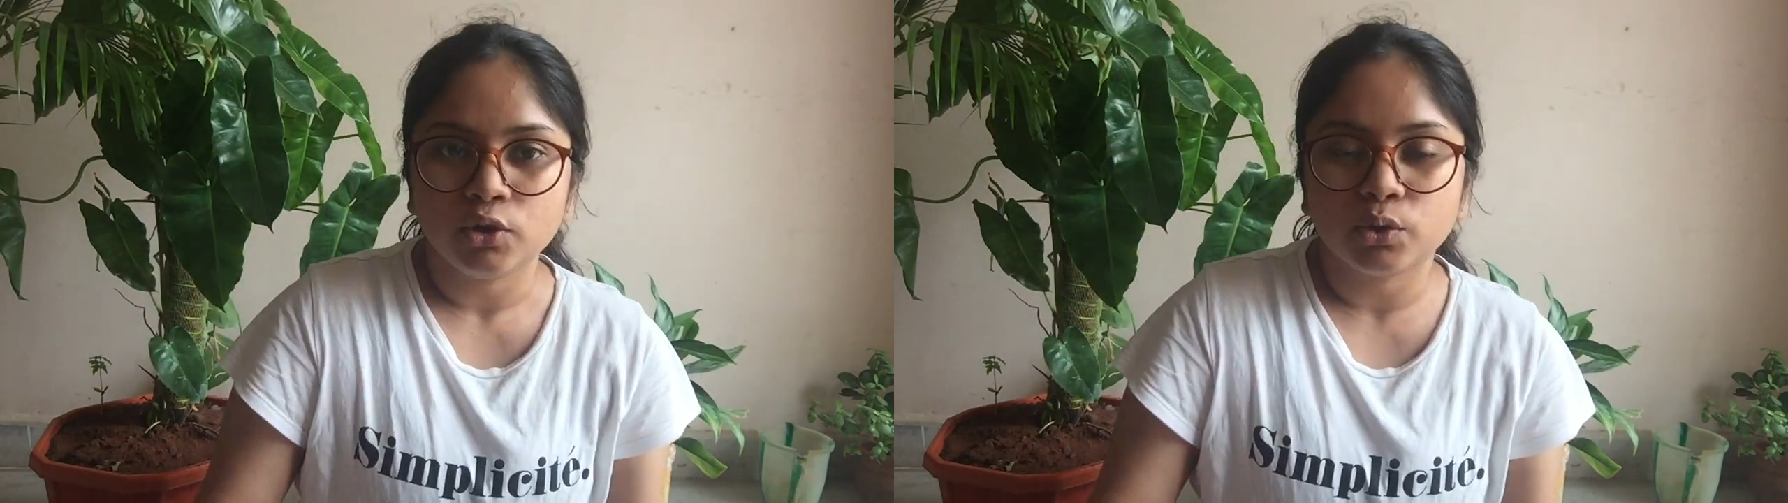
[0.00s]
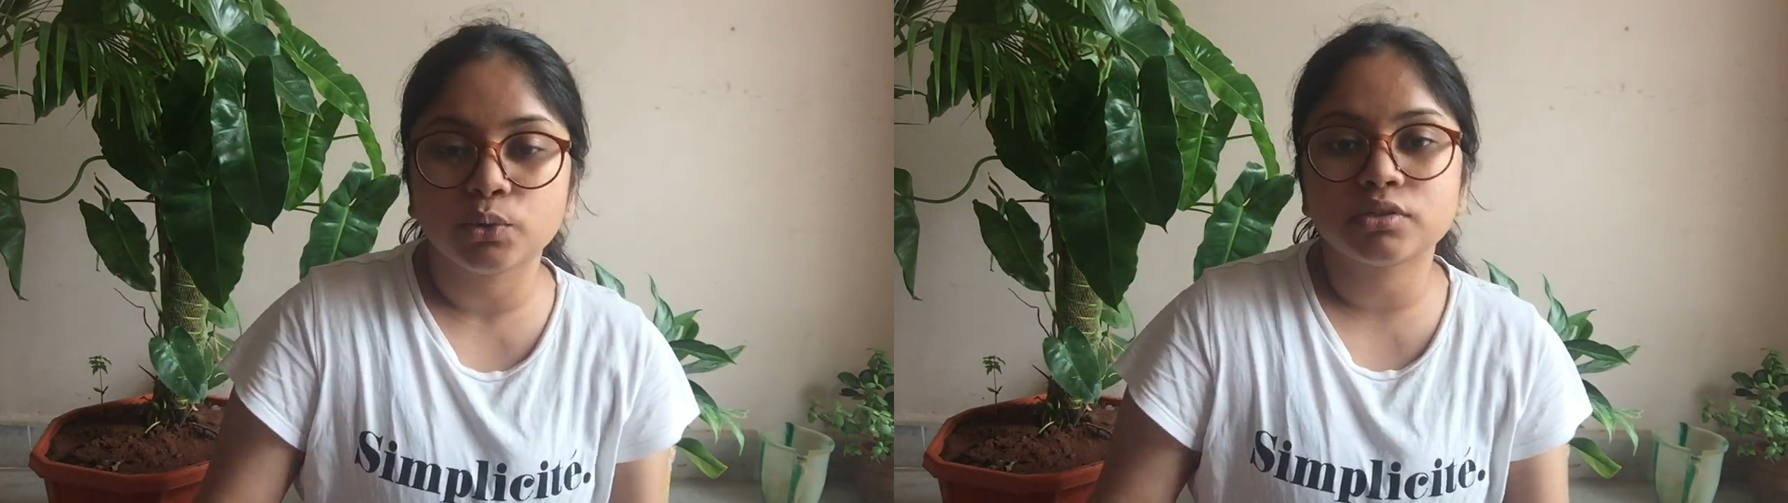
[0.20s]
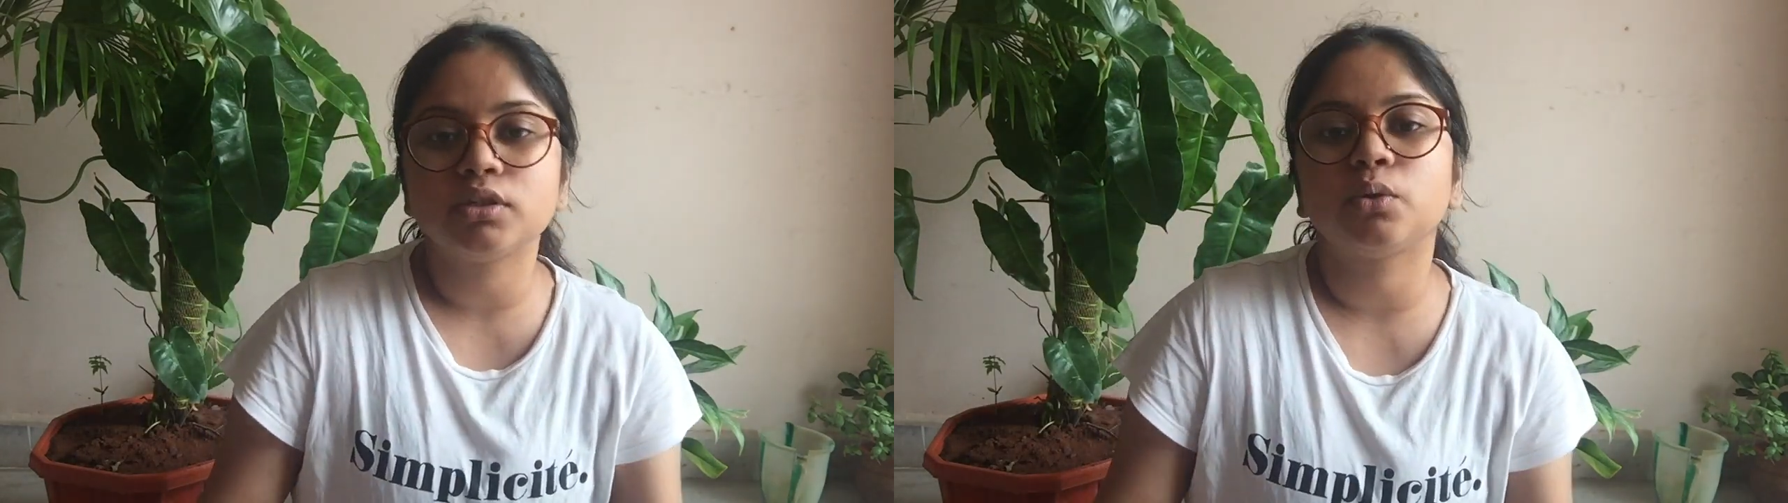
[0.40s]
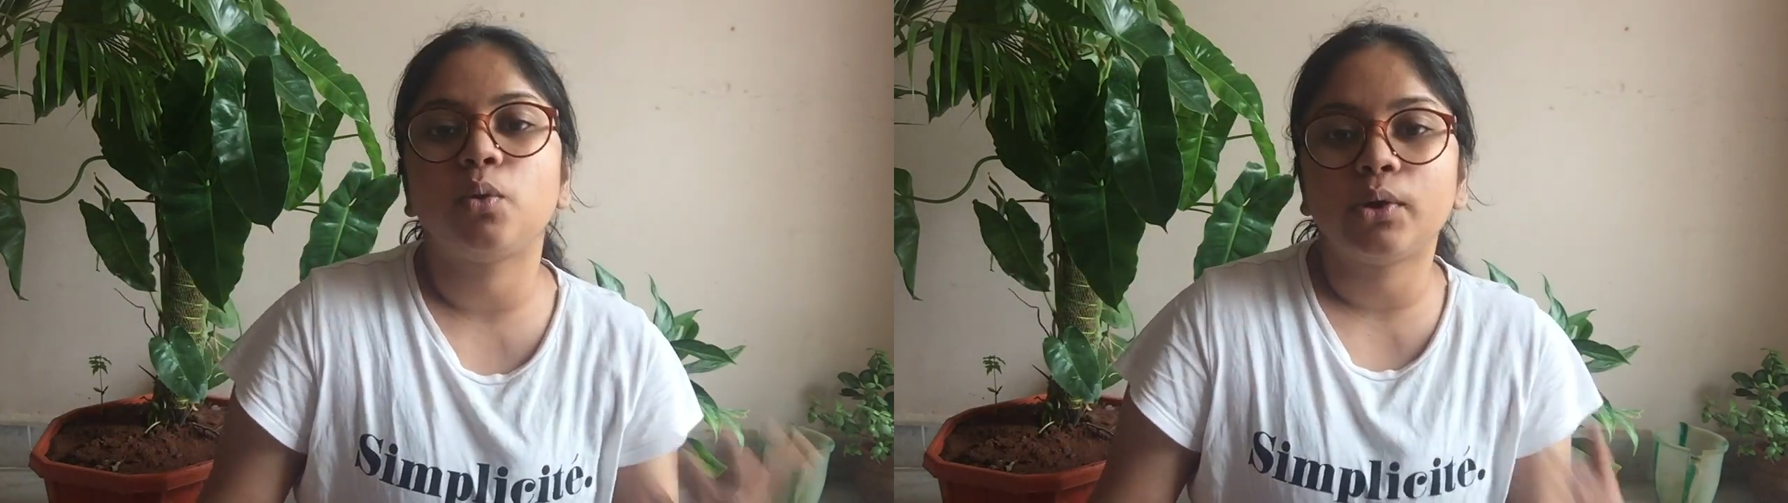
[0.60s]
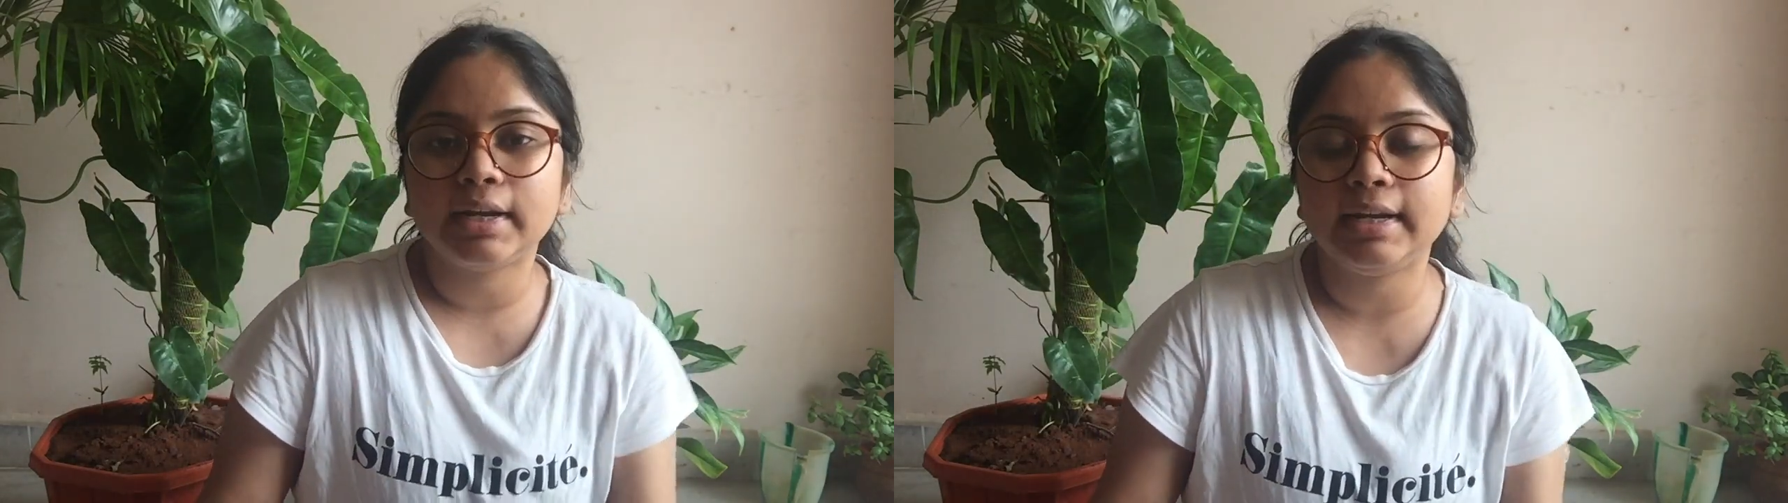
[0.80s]
Use it
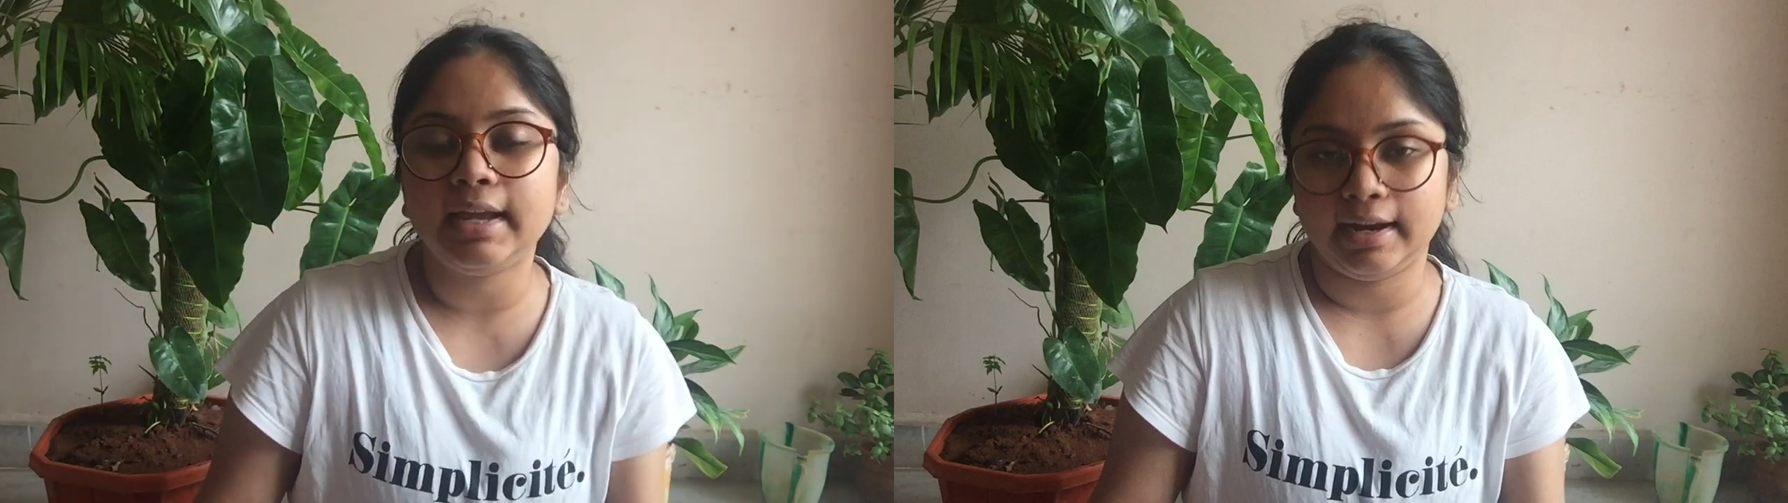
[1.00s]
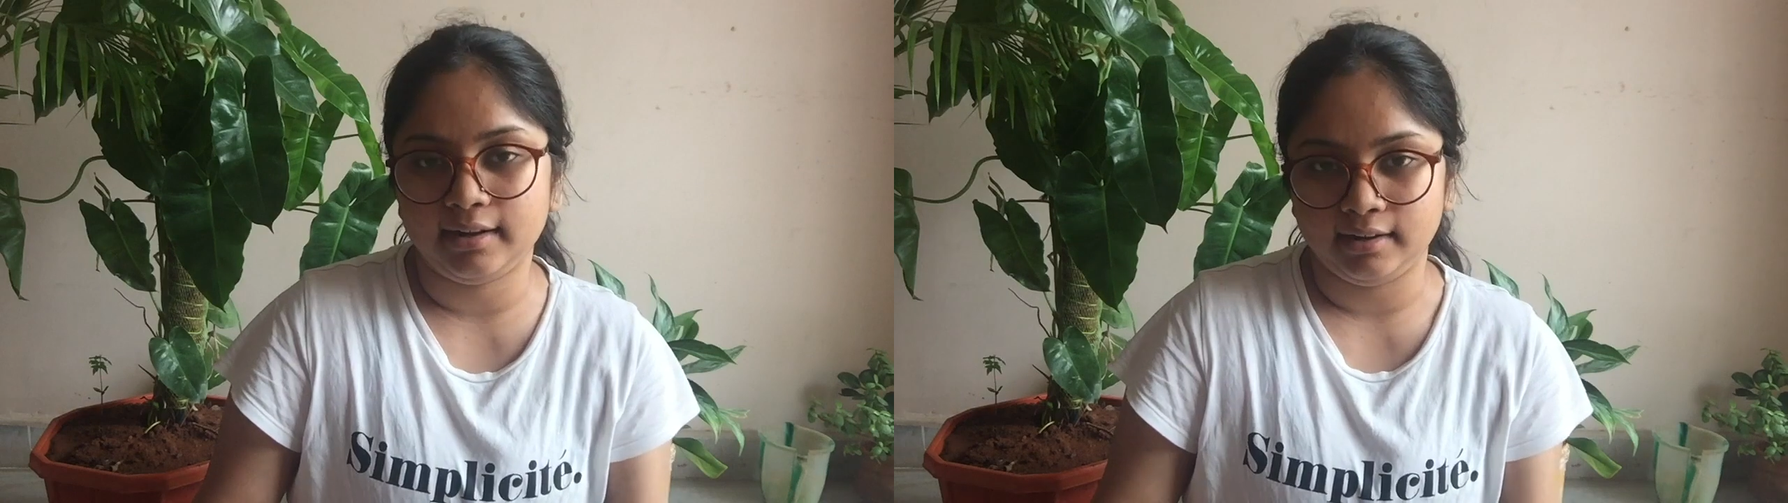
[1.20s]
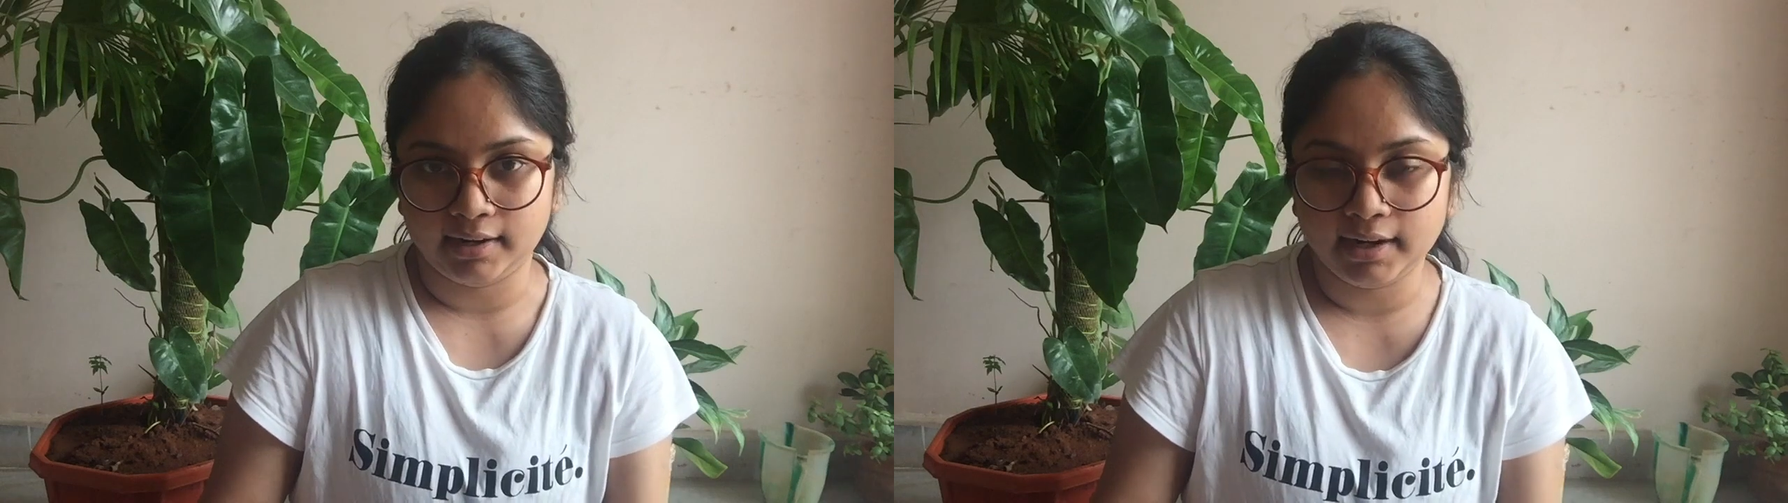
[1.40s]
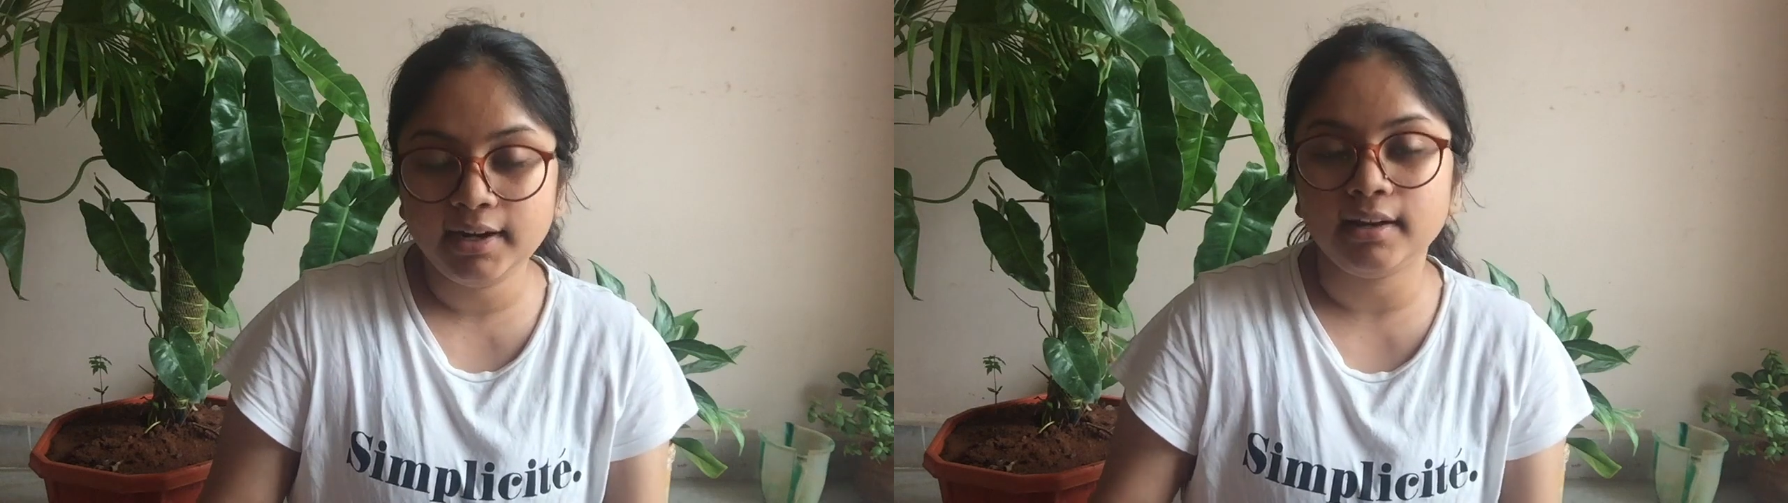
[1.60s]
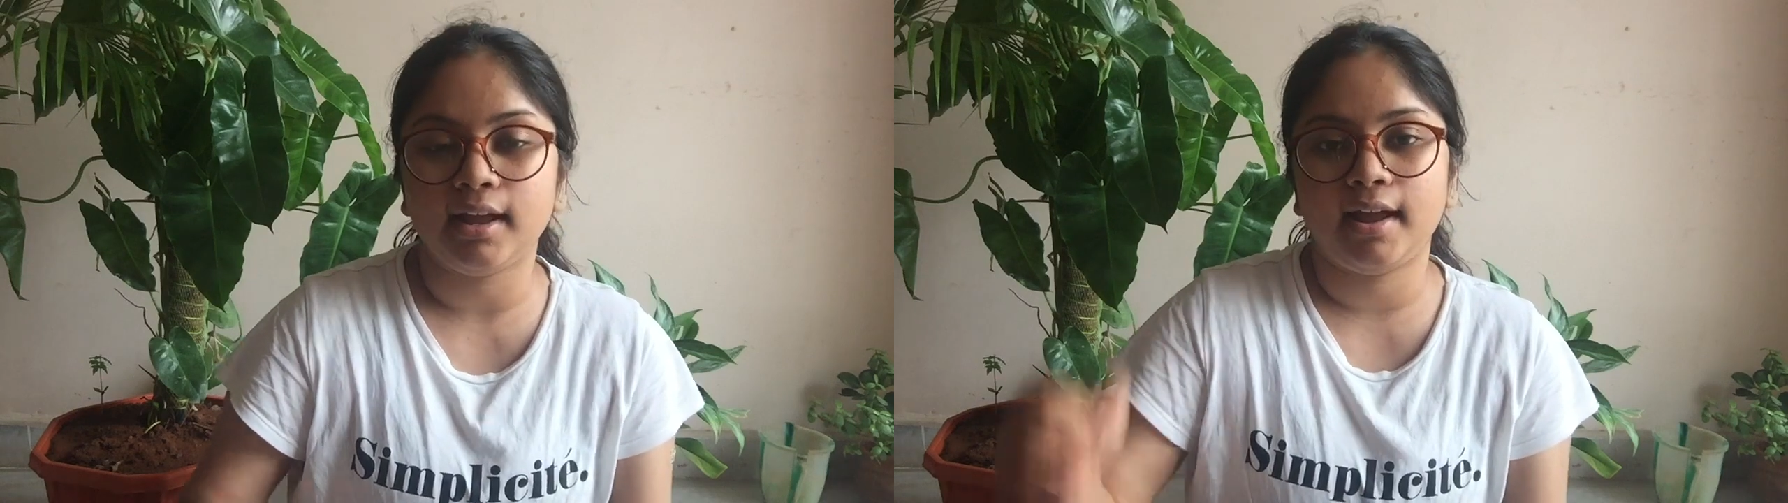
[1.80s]
only at
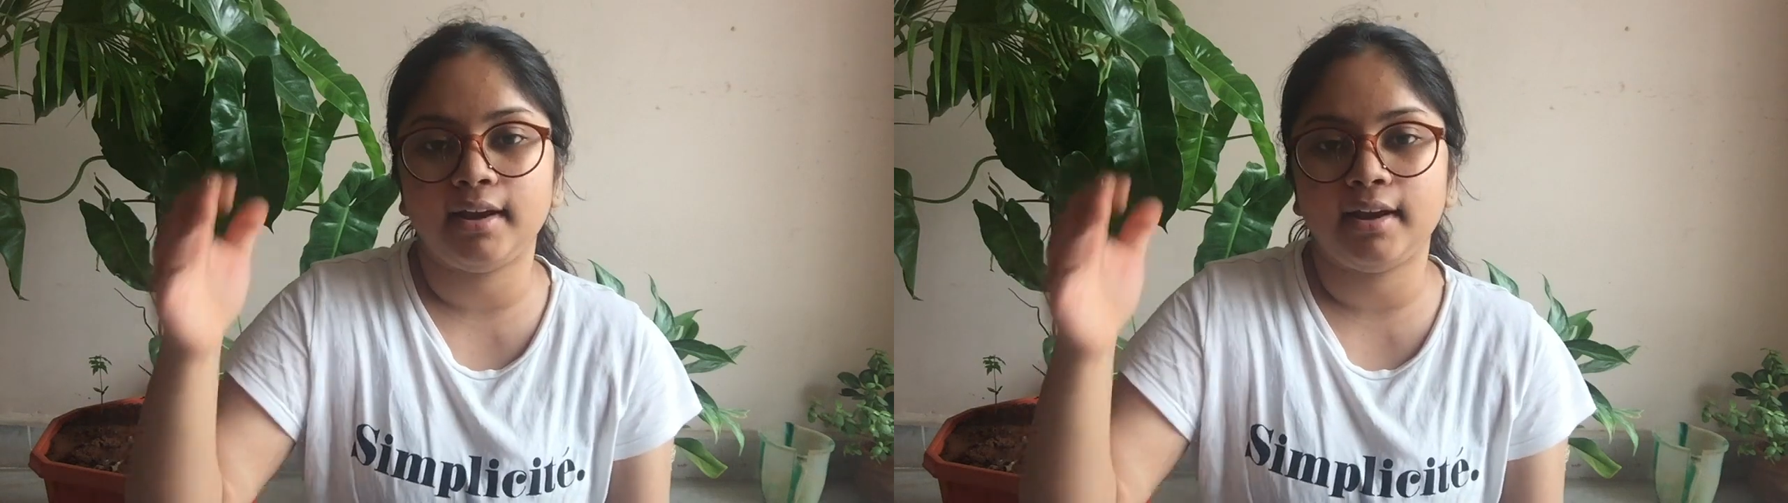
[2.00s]
night,